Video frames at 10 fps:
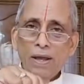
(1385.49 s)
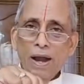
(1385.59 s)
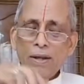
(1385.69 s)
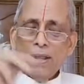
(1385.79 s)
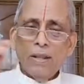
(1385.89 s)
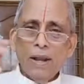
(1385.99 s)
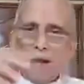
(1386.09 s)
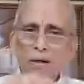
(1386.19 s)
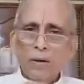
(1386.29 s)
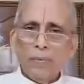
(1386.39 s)
And then the
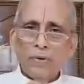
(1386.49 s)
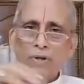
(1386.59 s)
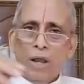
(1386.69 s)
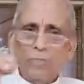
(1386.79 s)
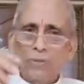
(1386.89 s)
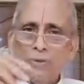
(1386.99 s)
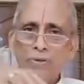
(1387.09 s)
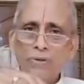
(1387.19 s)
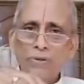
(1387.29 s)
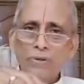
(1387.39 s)
doctor
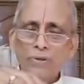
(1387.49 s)
prescribes